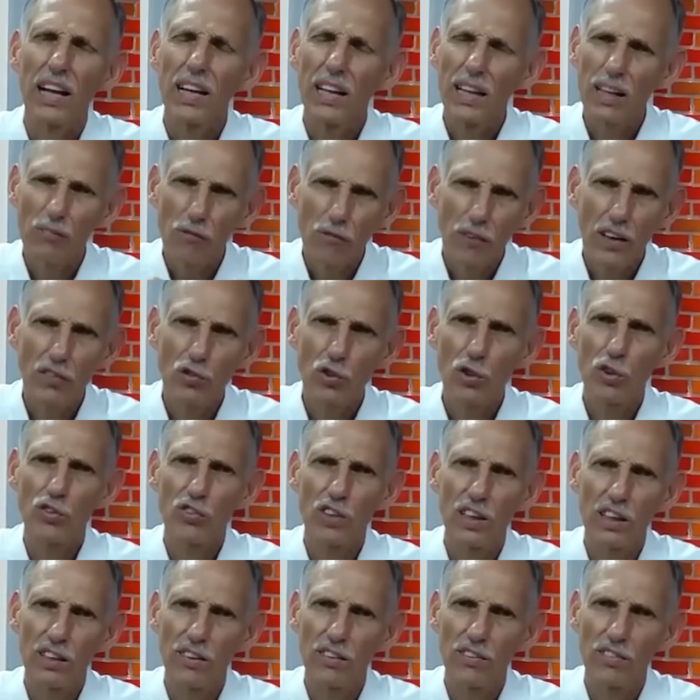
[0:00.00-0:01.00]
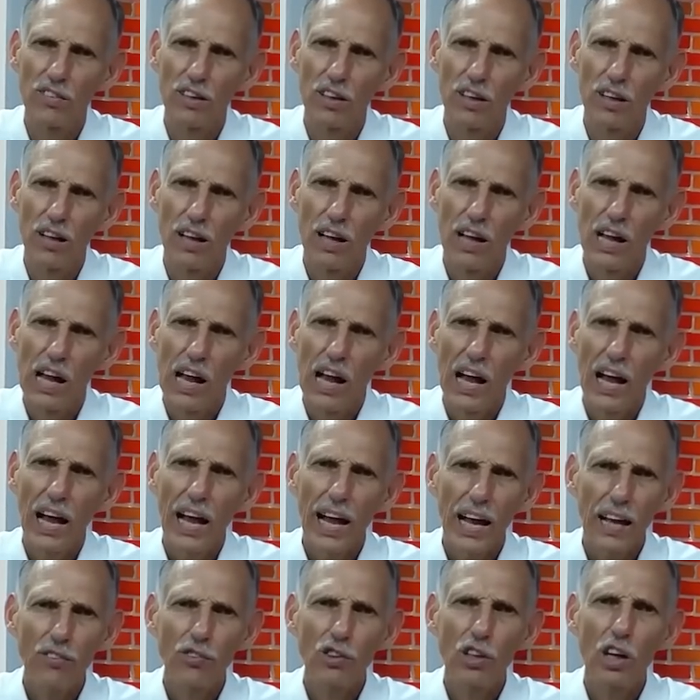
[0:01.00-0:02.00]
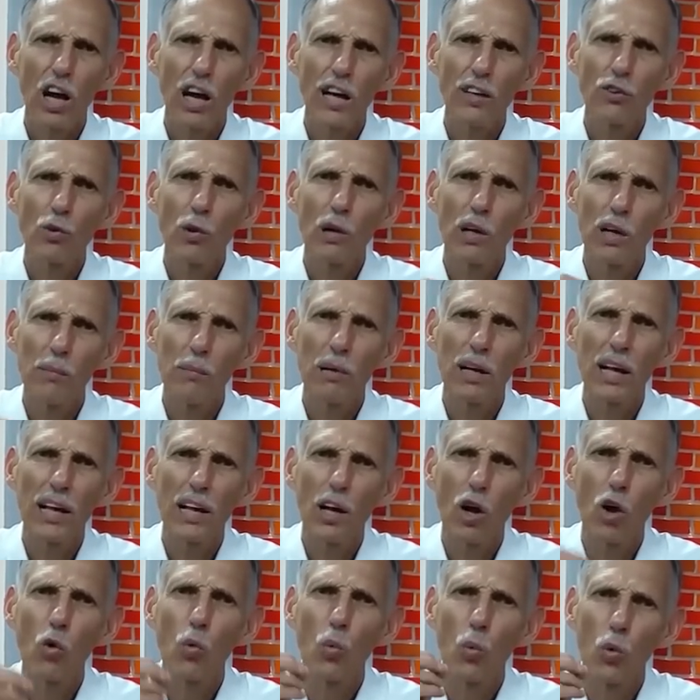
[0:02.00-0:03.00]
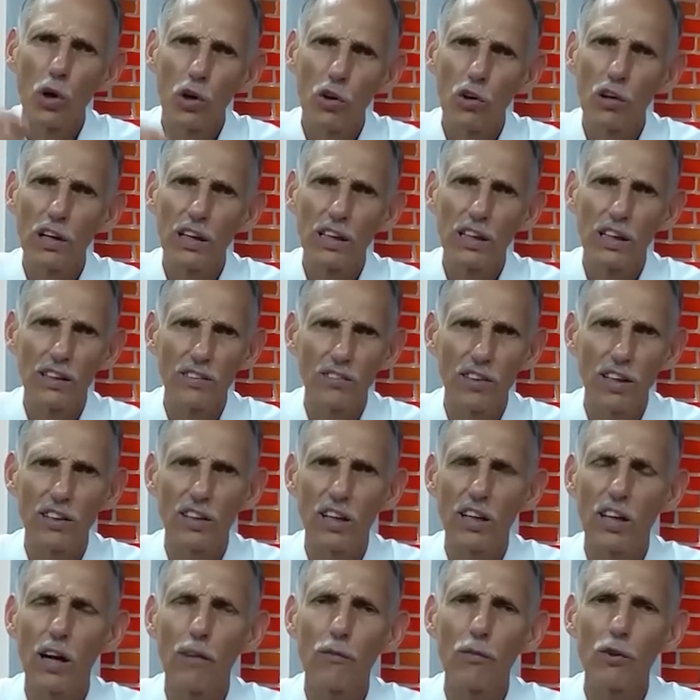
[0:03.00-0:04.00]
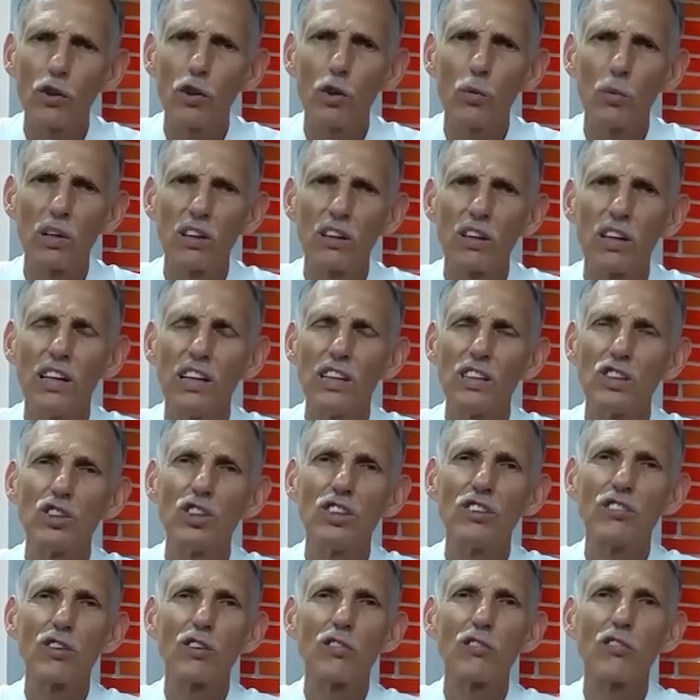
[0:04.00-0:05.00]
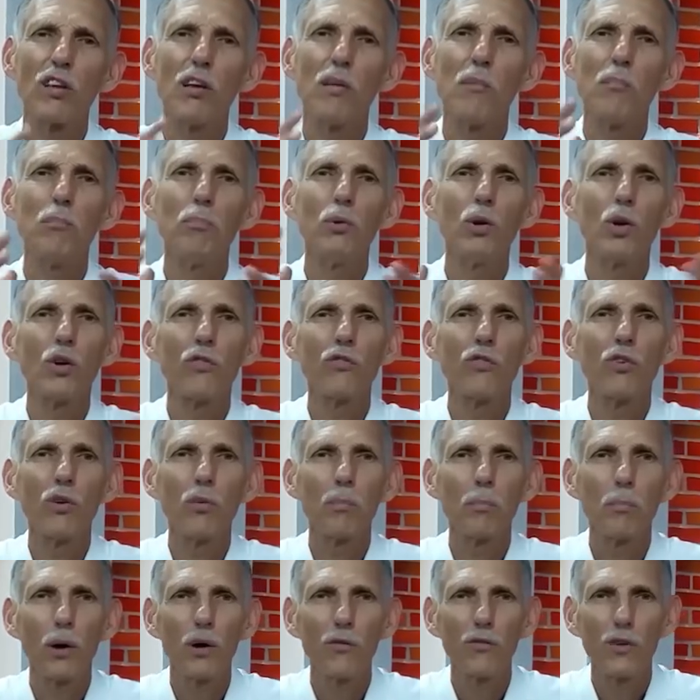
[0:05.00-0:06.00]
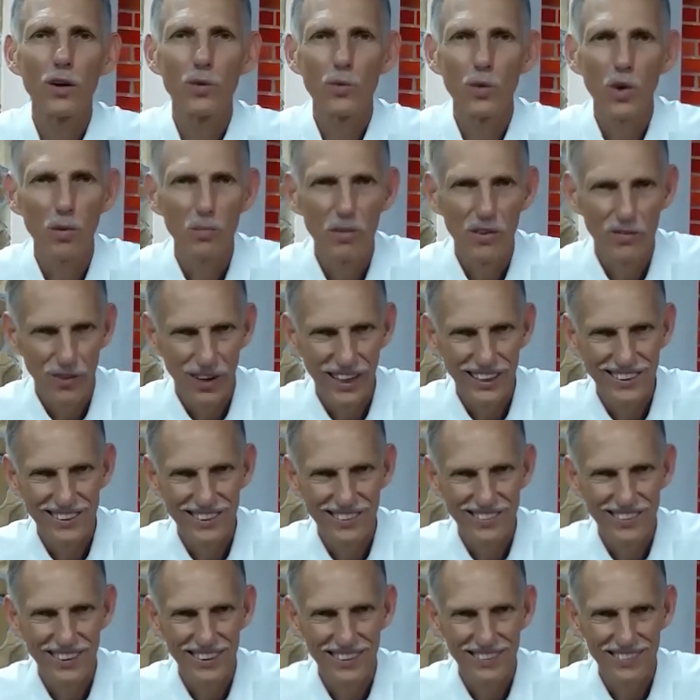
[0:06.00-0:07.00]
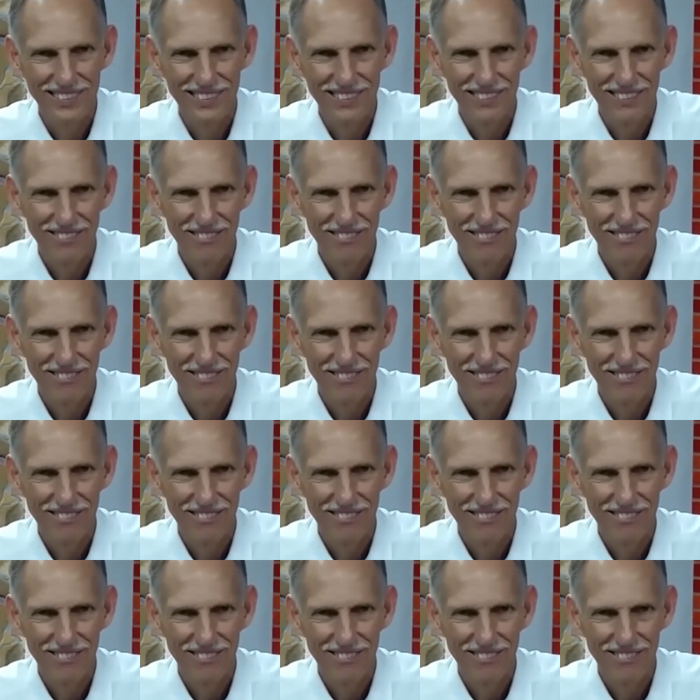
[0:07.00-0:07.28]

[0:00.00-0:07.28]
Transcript: Confess your sins. Ask God to eliminate all worldliness and to cover you with Jesus' beautiful, perfect robe of righteousness,